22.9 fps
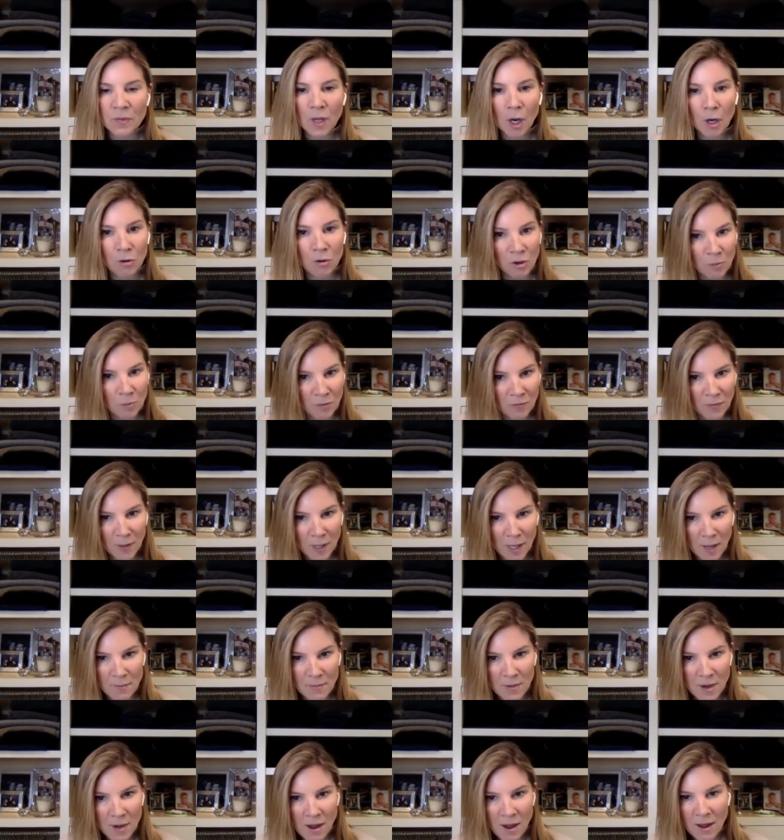a group of
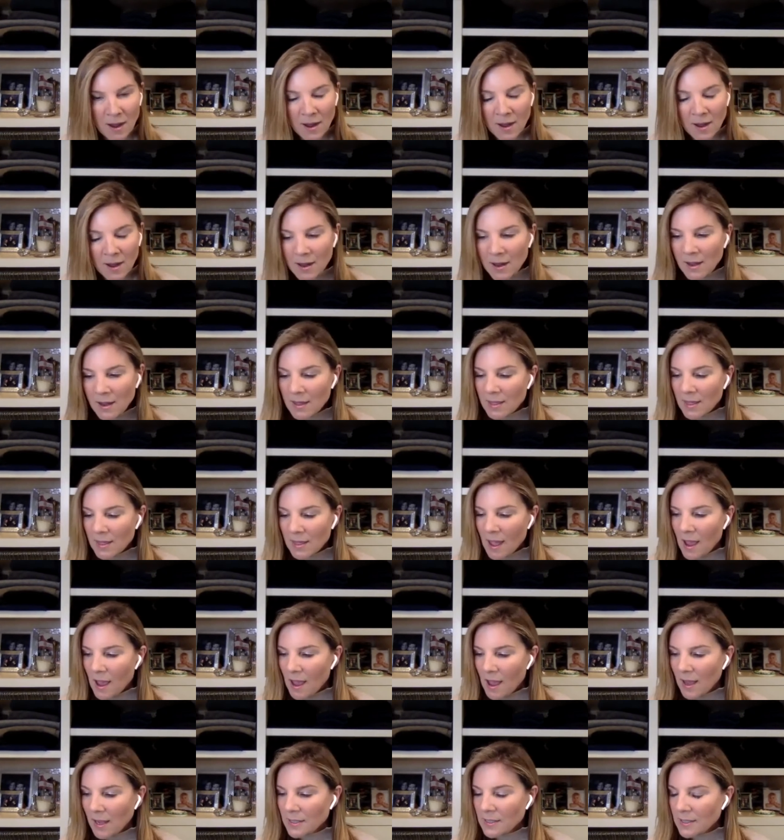alumni
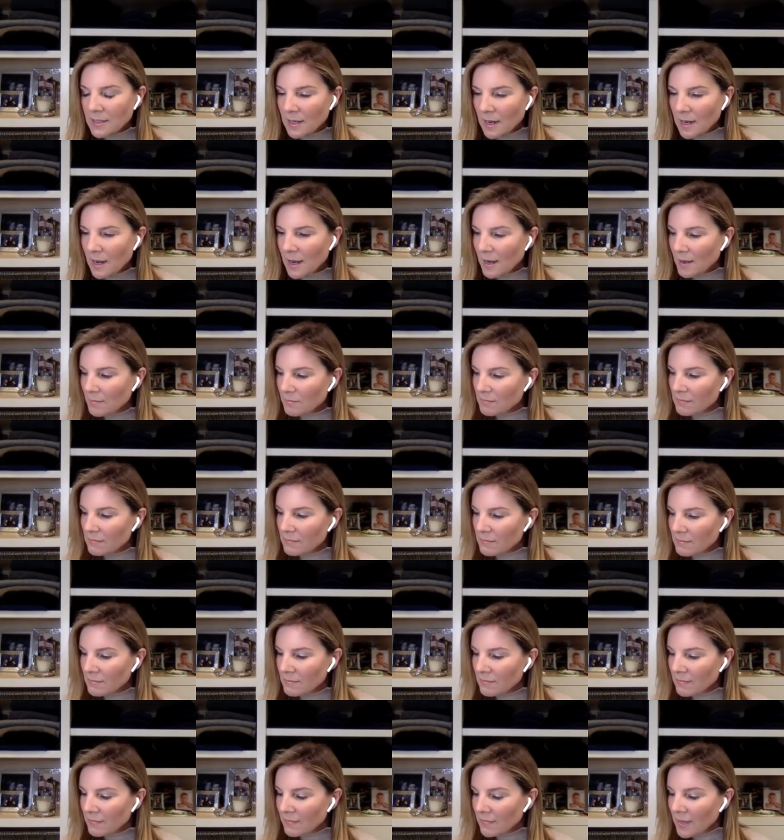that, um,
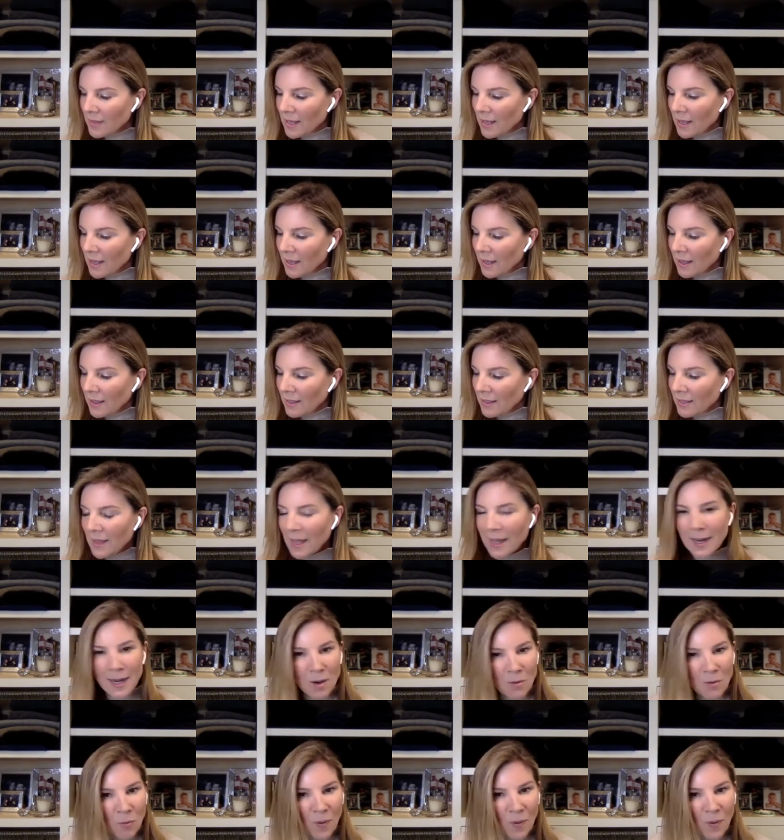that
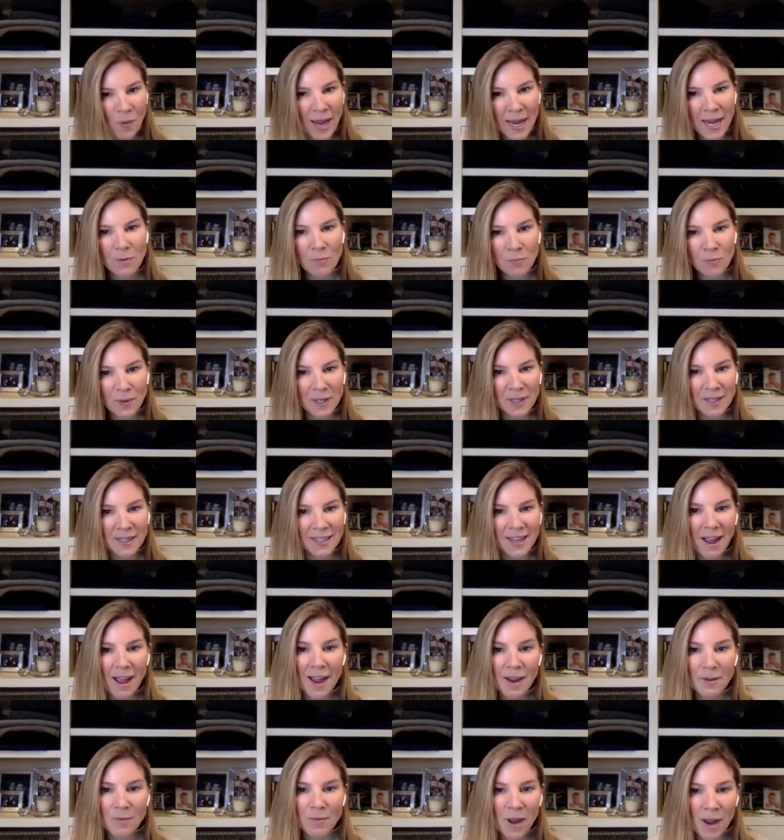in a way, really,
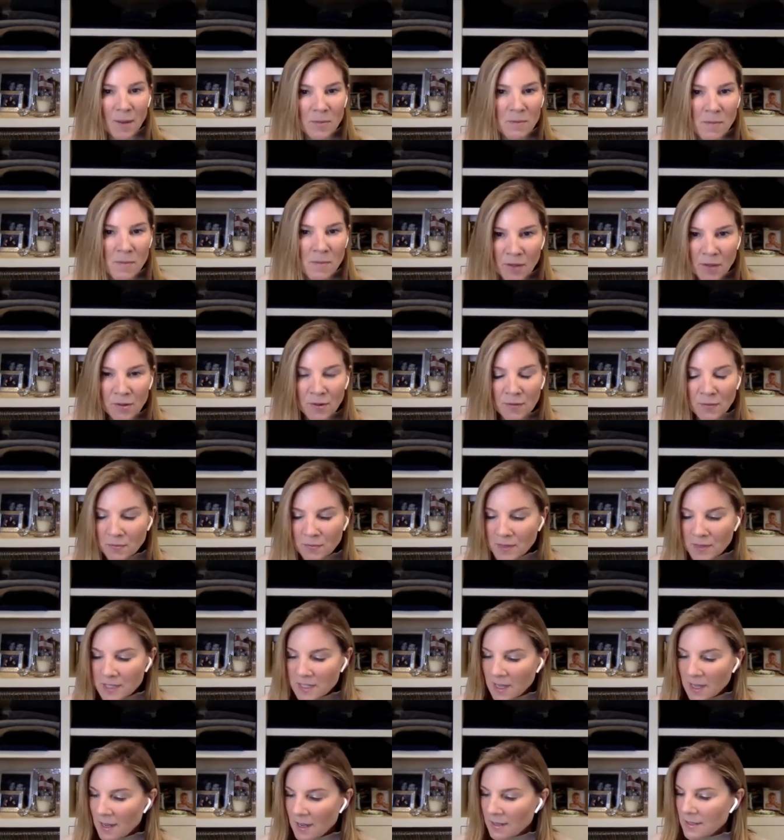I, I'm the mother of three
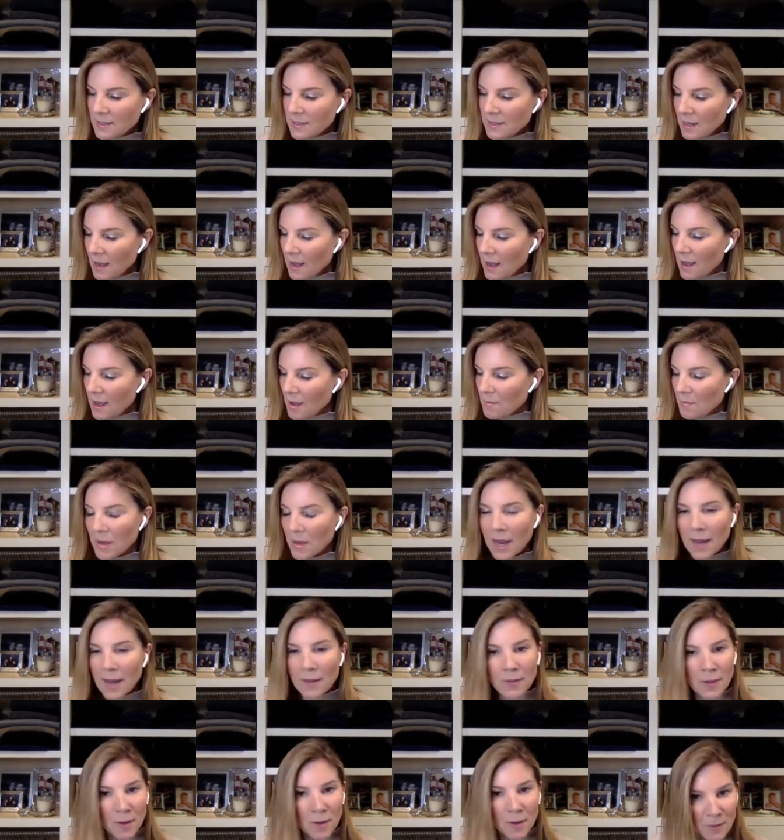sons. Um,
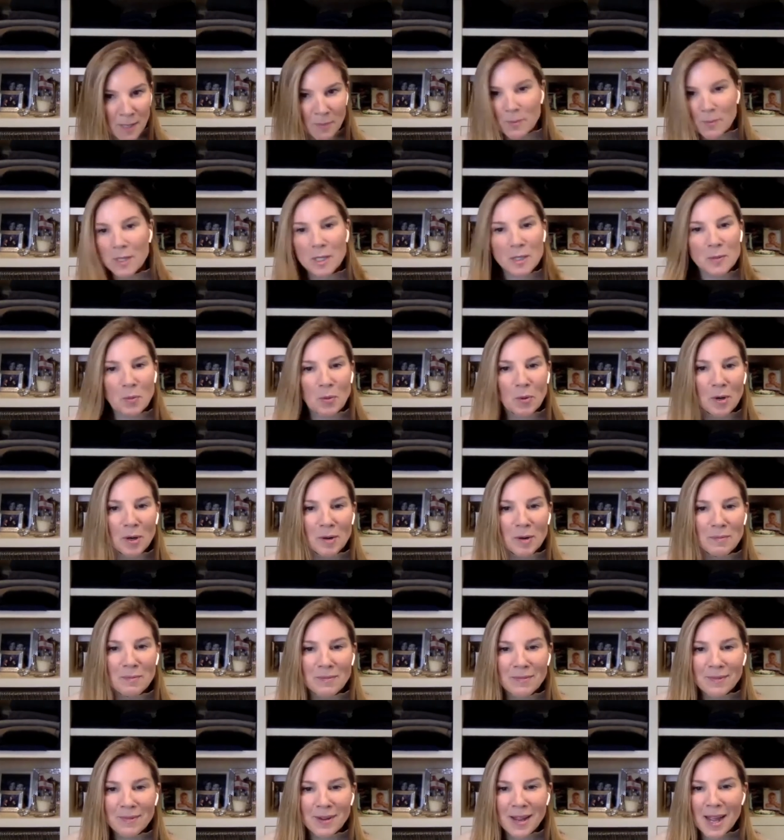and there were some of these board
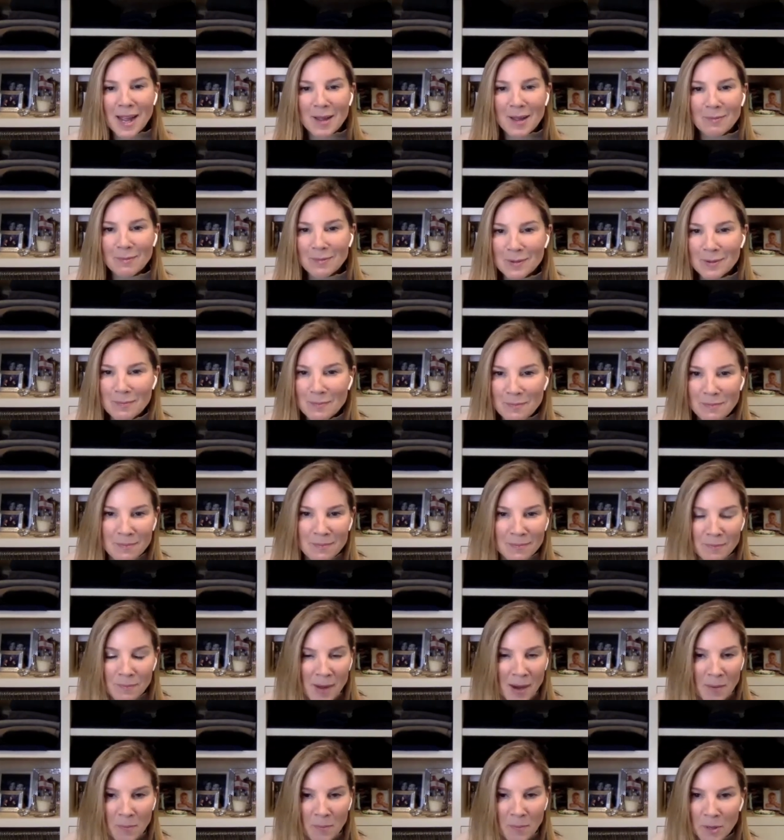um,
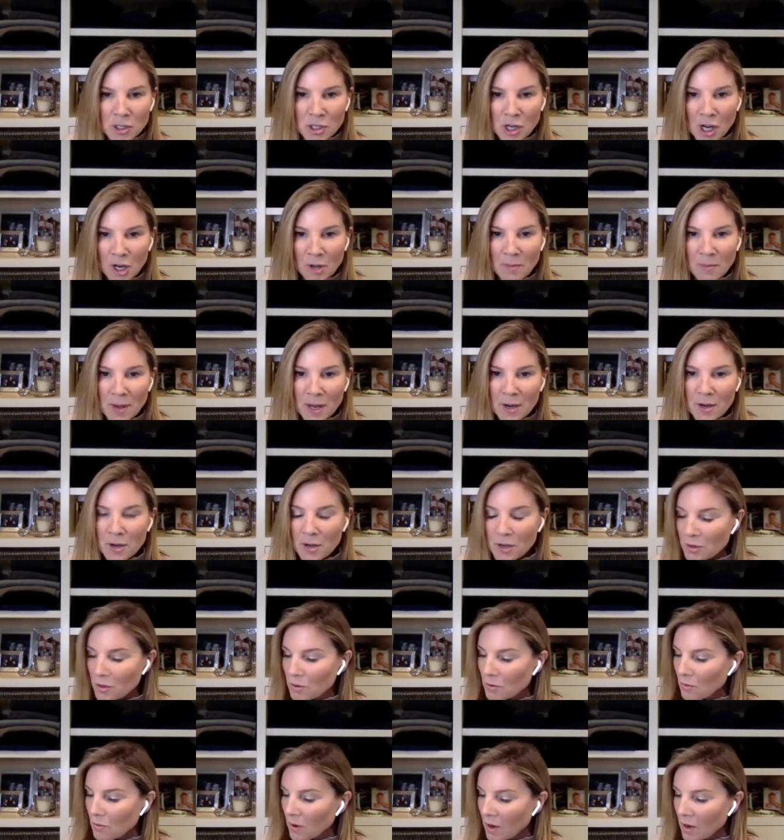members, gentlemen,
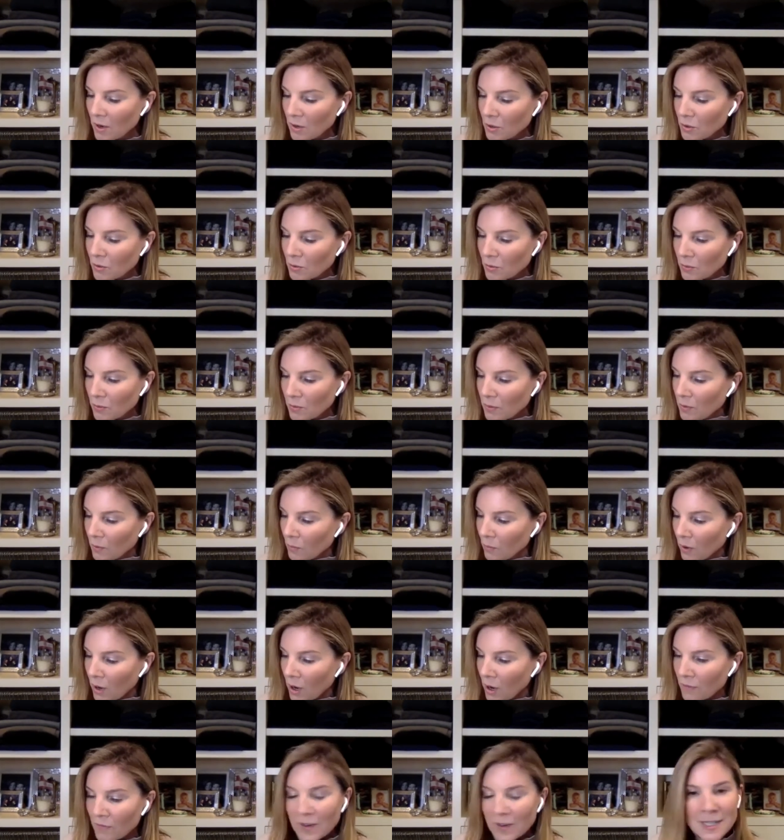who, who
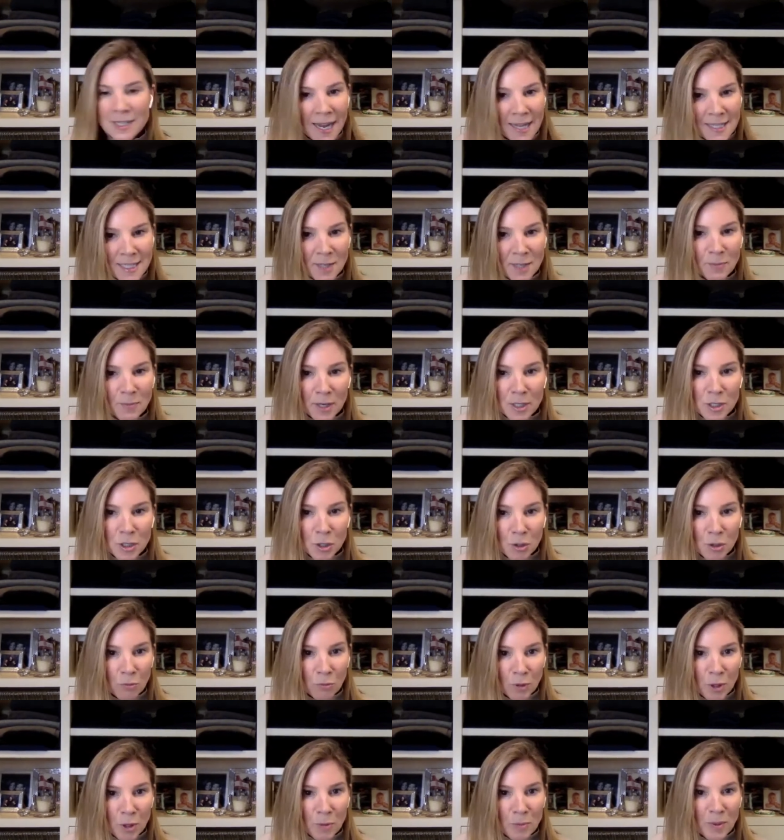are fantastic, but as a
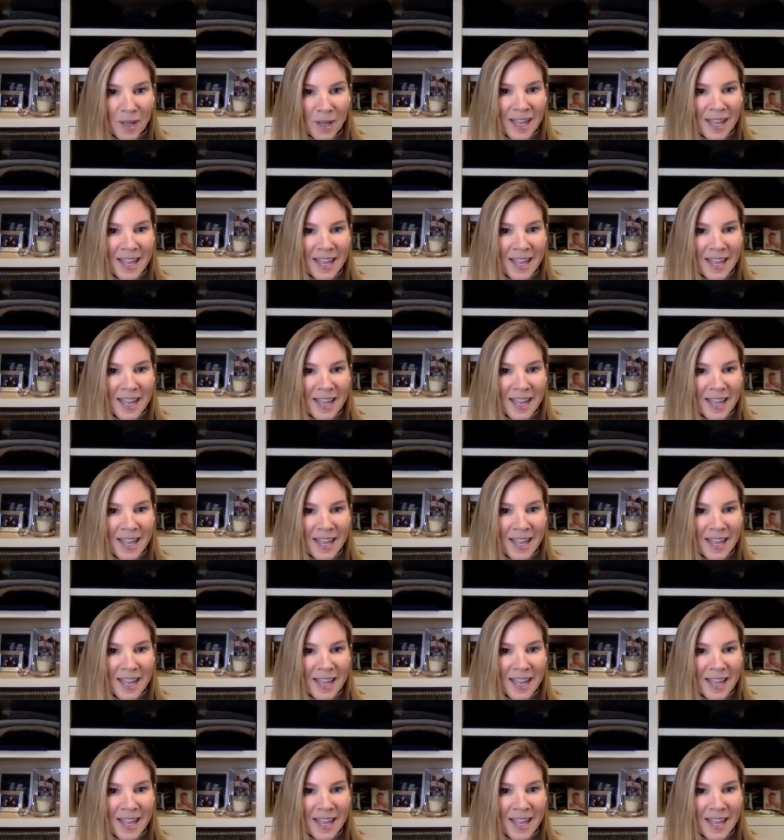group,